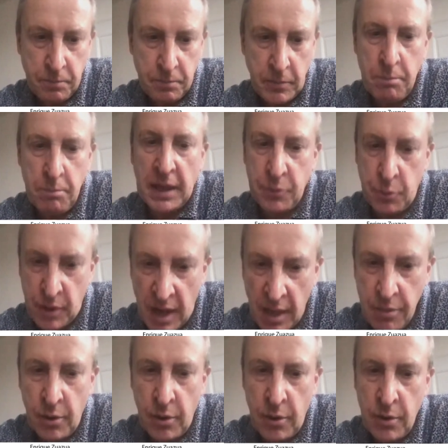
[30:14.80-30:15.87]
But
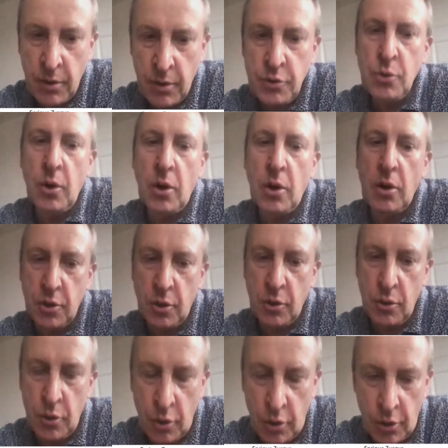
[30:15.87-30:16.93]
rather, you also
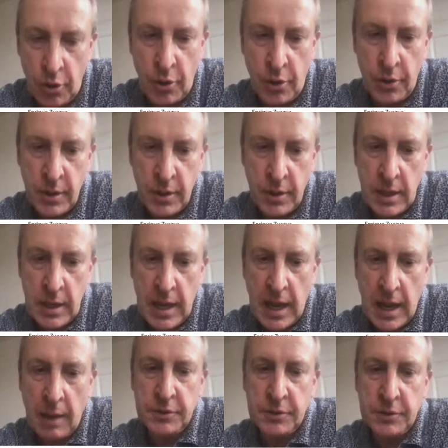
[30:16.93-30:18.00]
learn
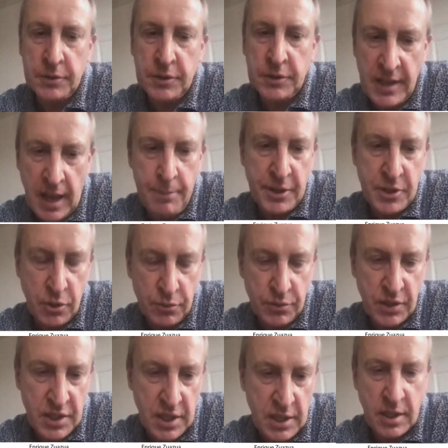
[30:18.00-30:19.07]
about the dynamics of the
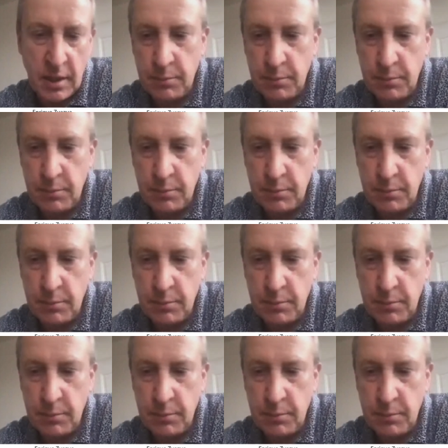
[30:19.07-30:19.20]
system.